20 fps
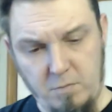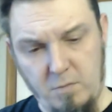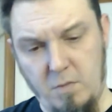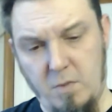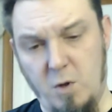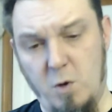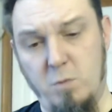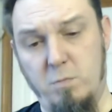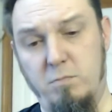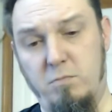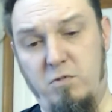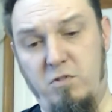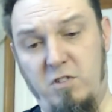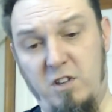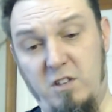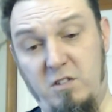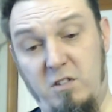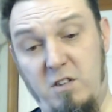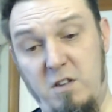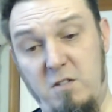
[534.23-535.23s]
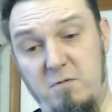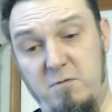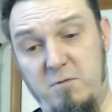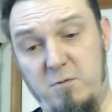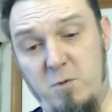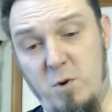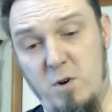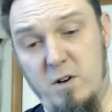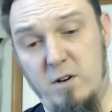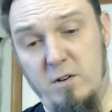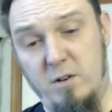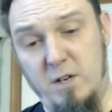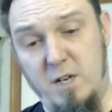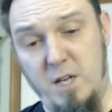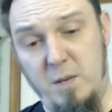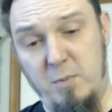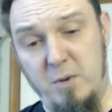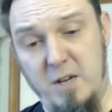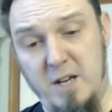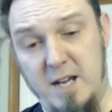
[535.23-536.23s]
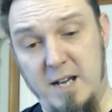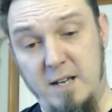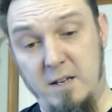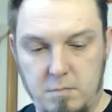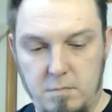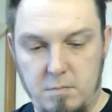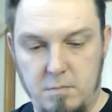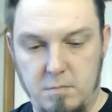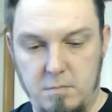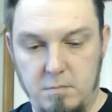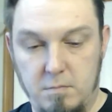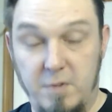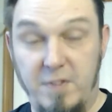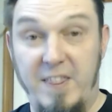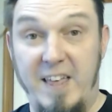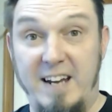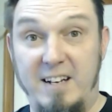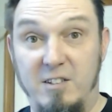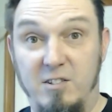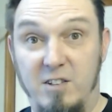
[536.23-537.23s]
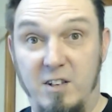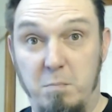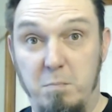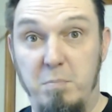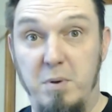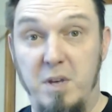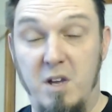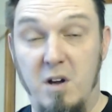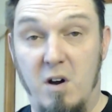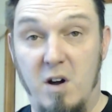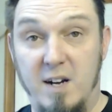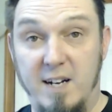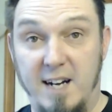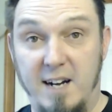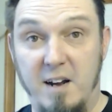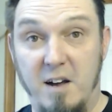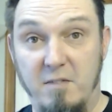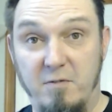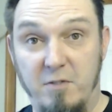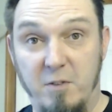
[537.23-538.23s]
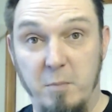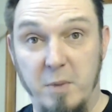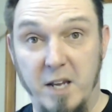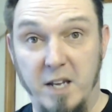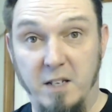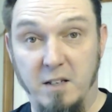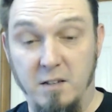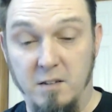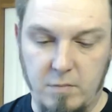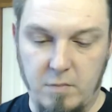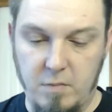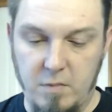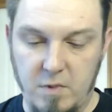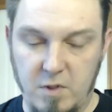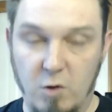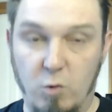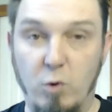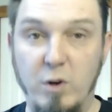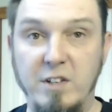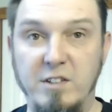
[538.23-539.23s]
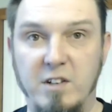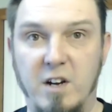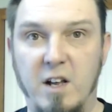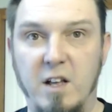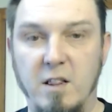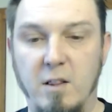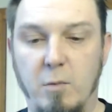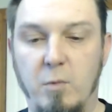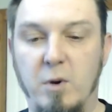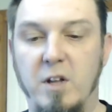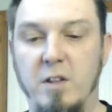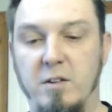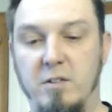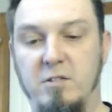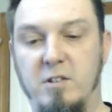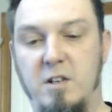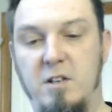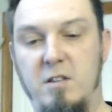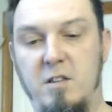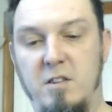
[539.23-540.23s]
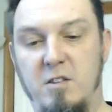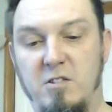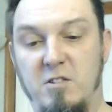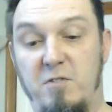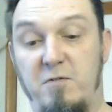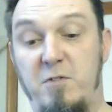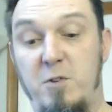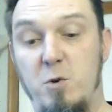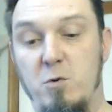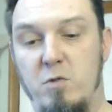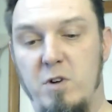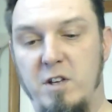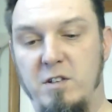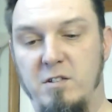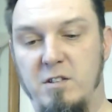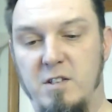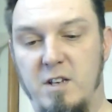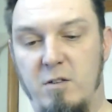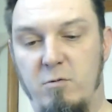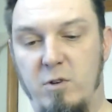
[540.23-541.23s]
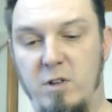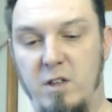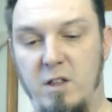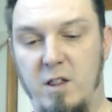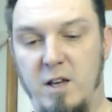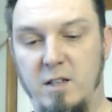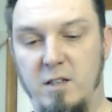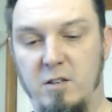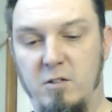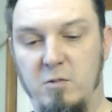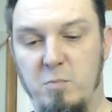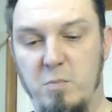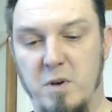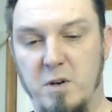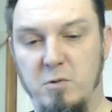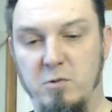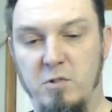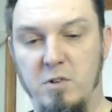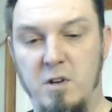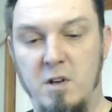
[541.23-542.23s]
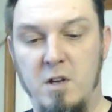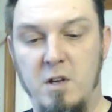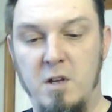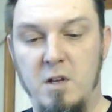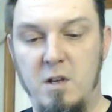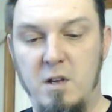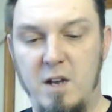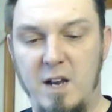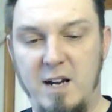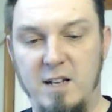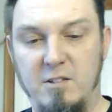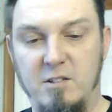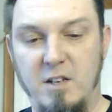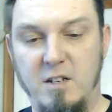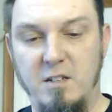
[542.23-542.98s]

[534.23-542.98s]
Oh, 6400 DPI. But that is like beyond enough for me. The reason there's a few reasons I really like this mouse. It has like